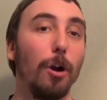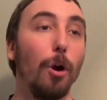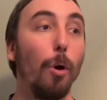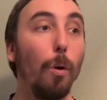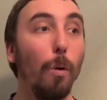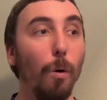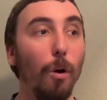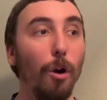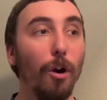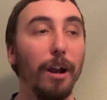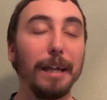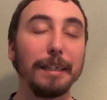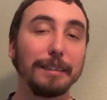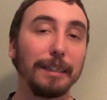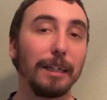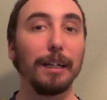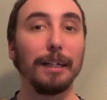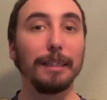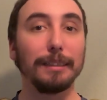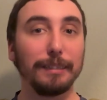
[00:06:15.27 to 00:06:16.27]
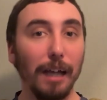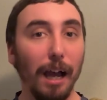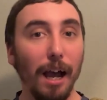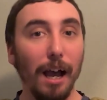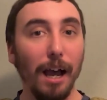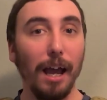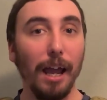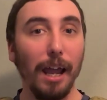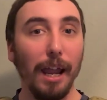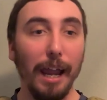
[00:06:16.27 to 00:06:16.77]
Or is it going to
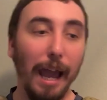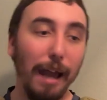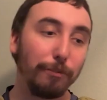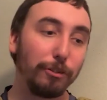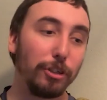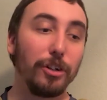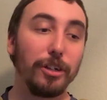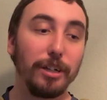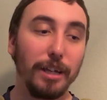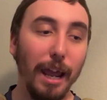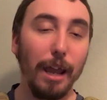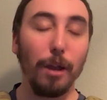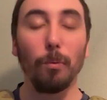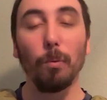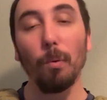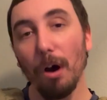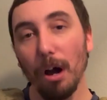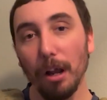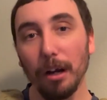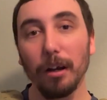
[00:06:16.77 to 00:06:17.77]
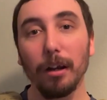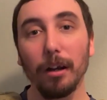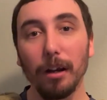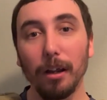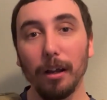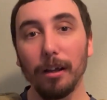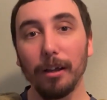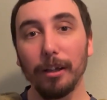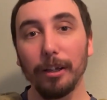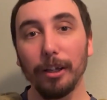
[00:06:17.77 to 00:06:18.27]
die after day one,
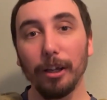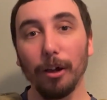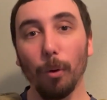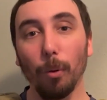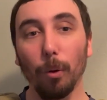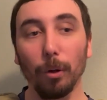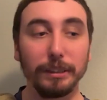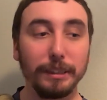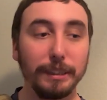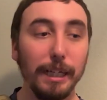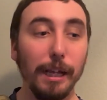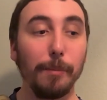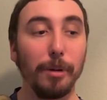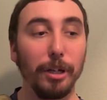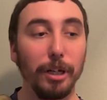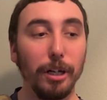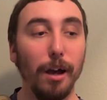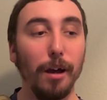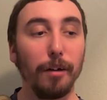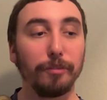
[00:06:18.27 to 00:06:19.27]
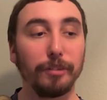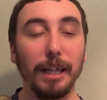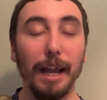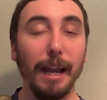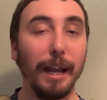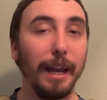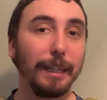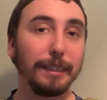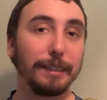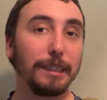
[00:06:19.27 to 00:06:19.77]
or dim enough
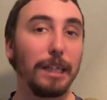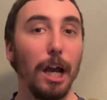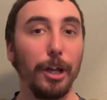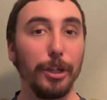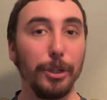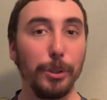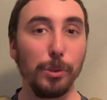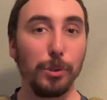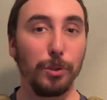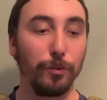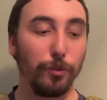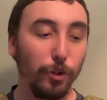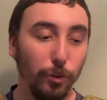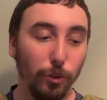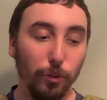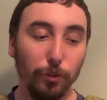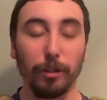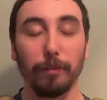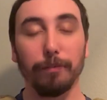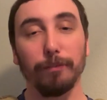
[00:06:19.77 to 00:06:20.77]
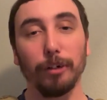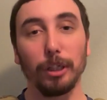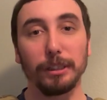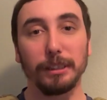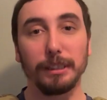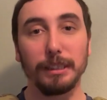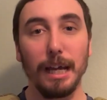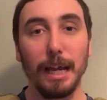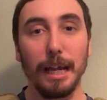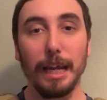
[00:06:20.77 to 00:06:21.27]
that it's not useful the first
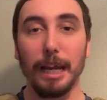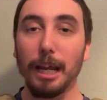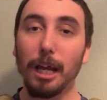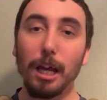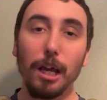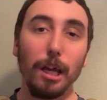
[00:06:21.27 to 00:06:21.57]
night?